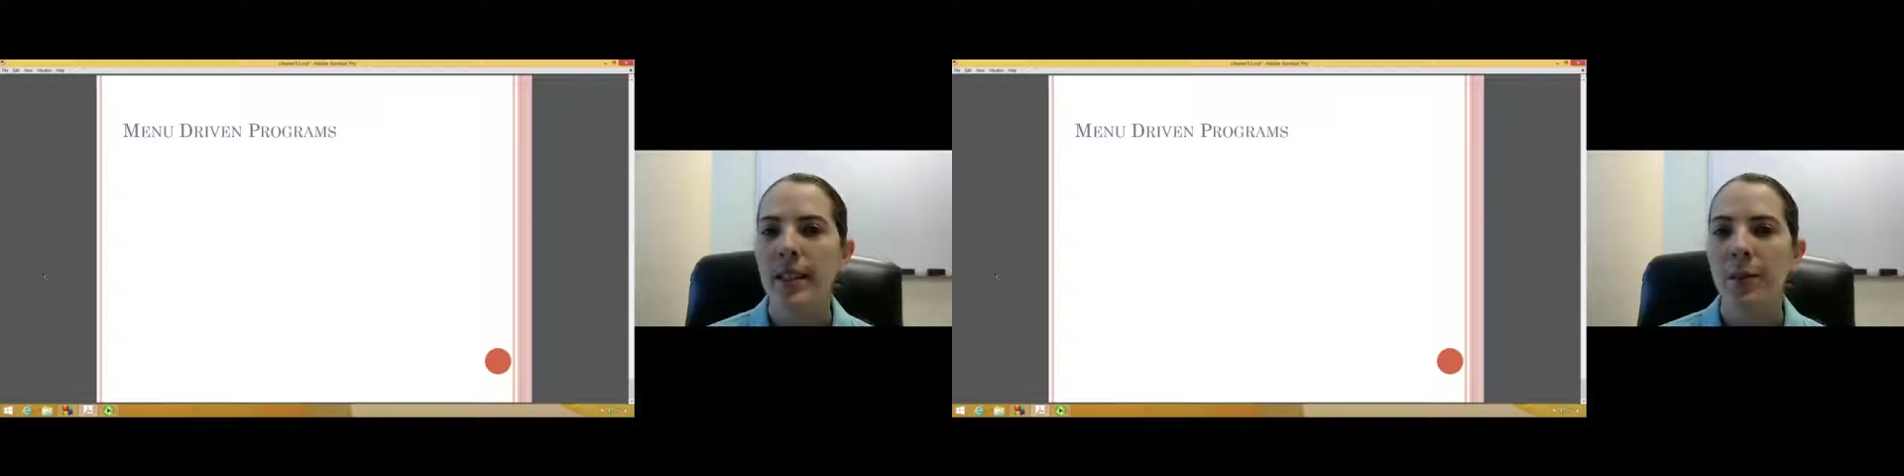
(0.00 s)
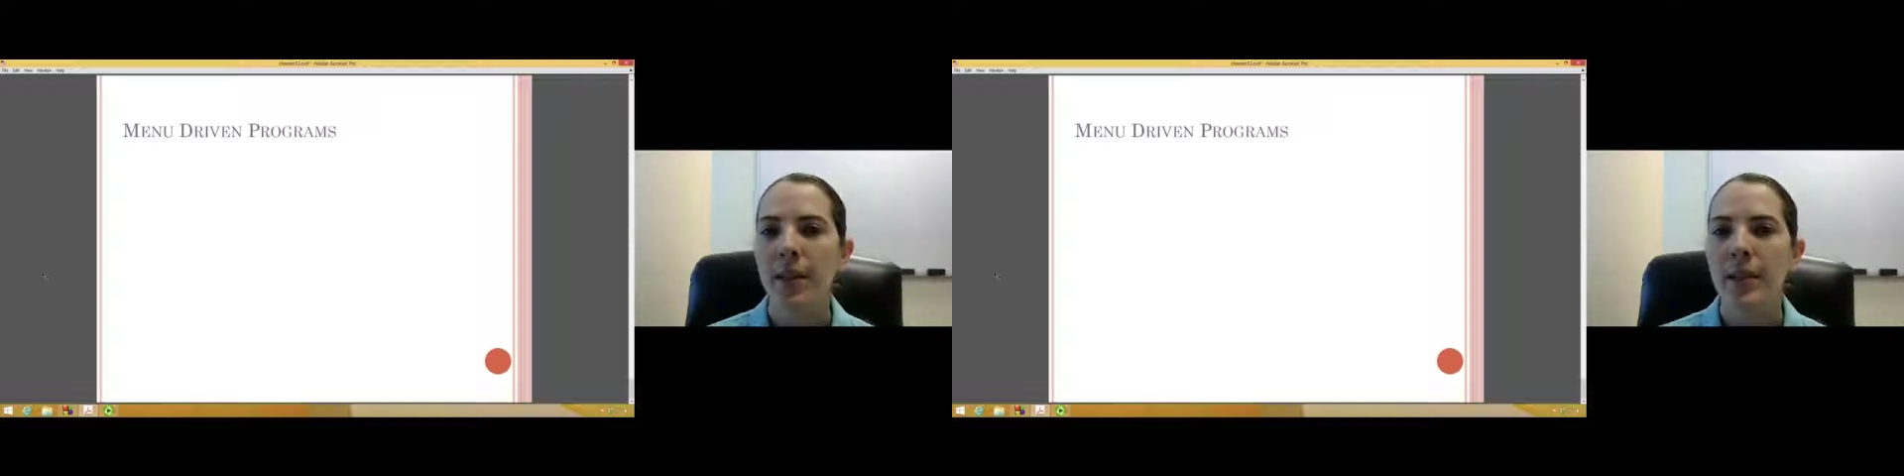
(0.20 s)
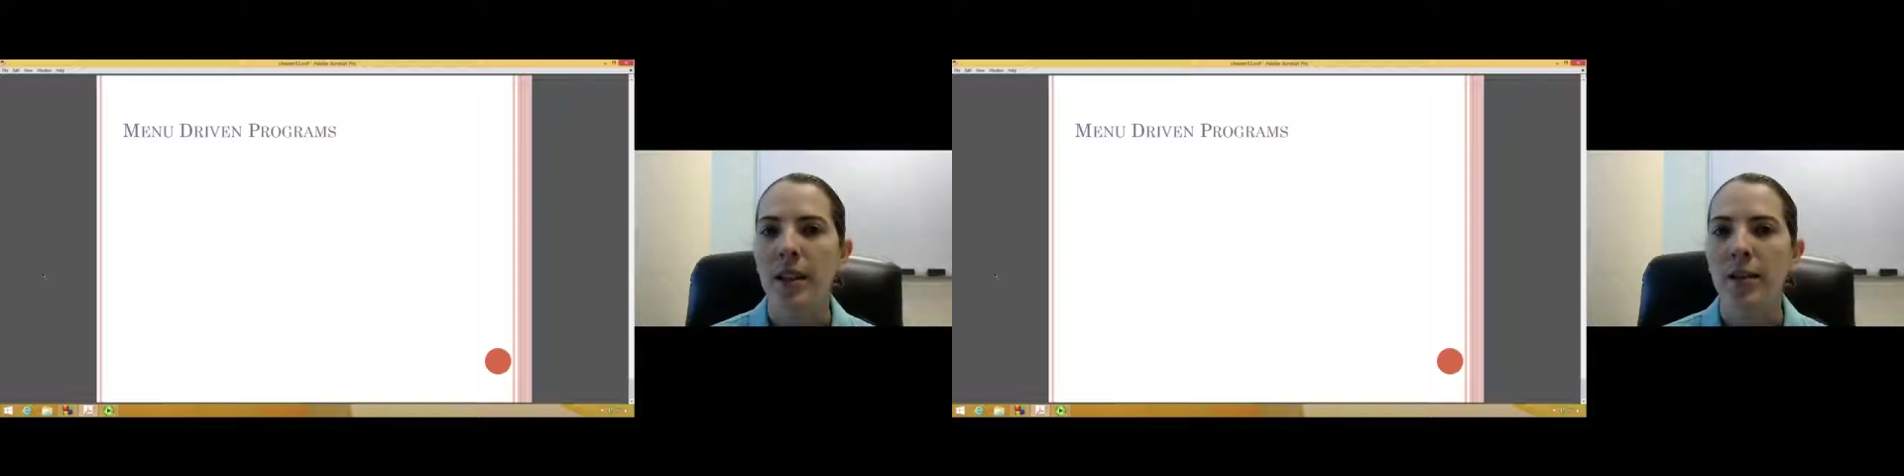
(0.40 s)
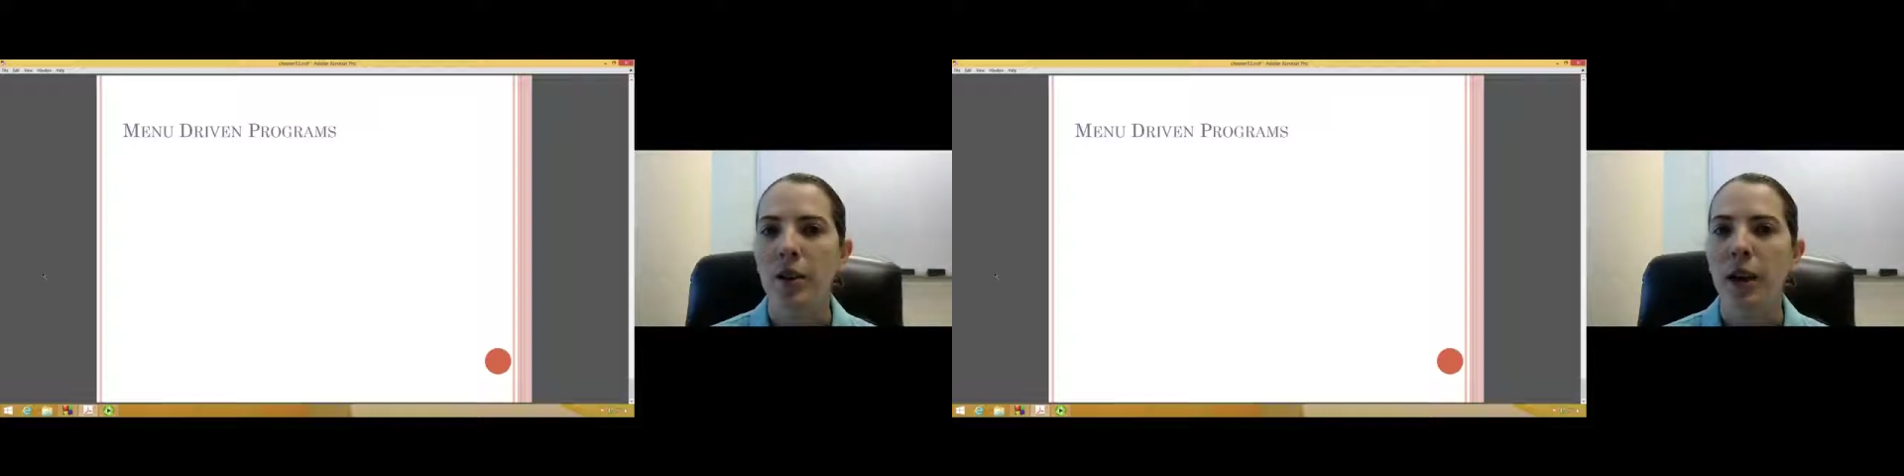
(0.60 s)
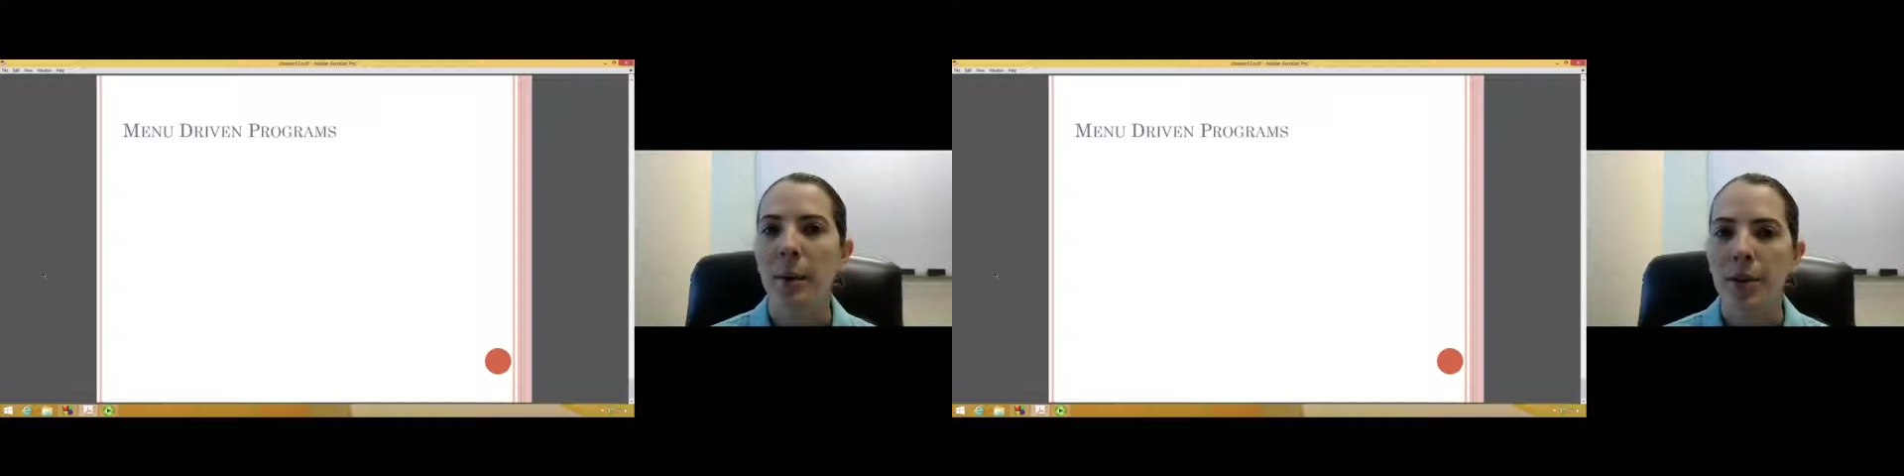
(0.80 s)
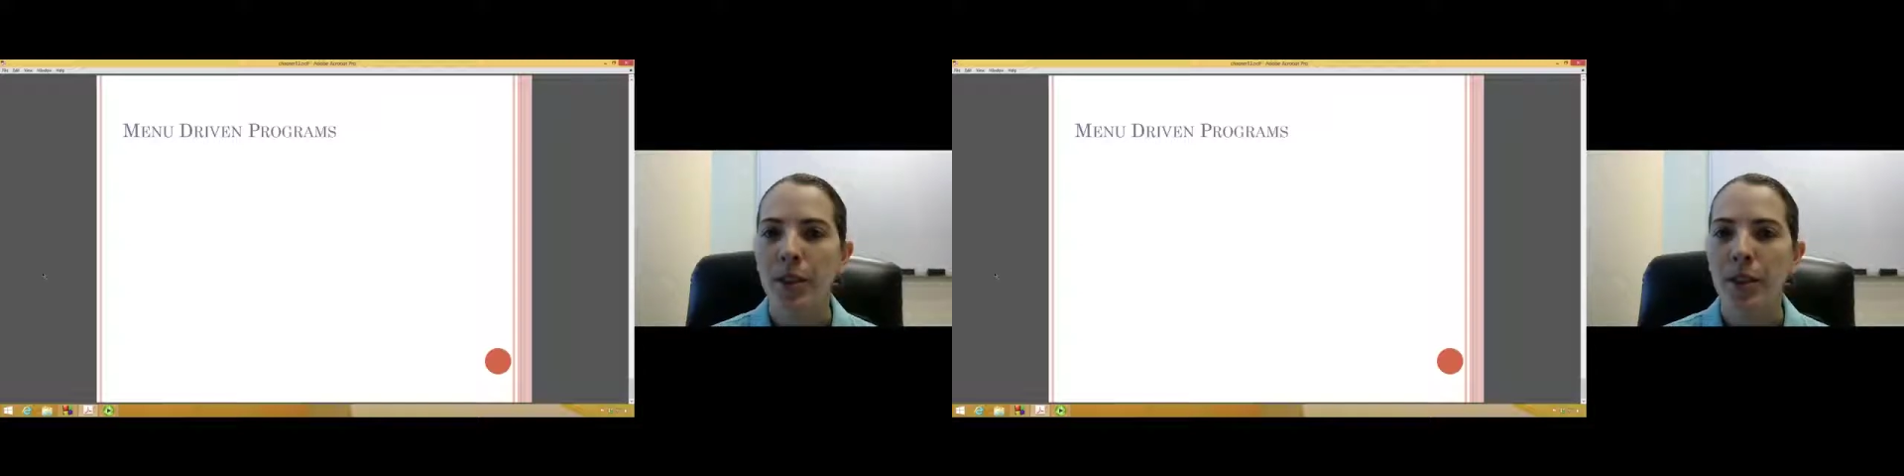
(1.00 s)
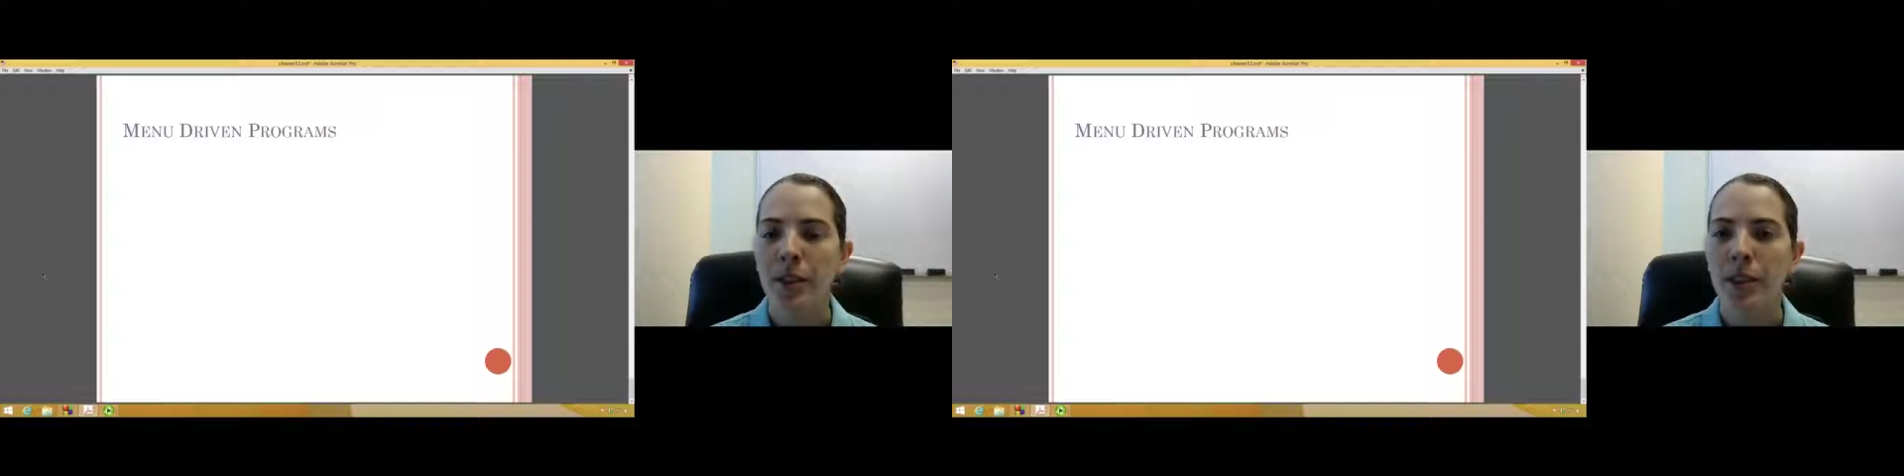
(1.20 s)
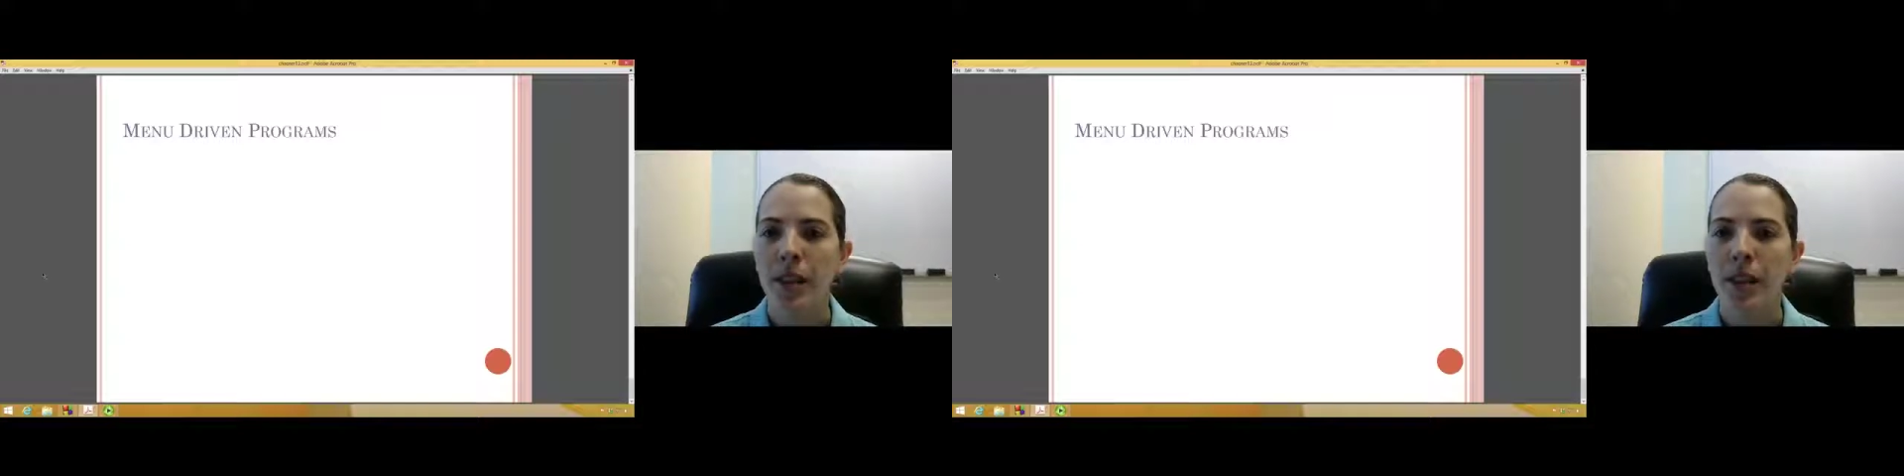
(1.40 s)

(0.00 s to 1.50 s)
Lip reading: with several options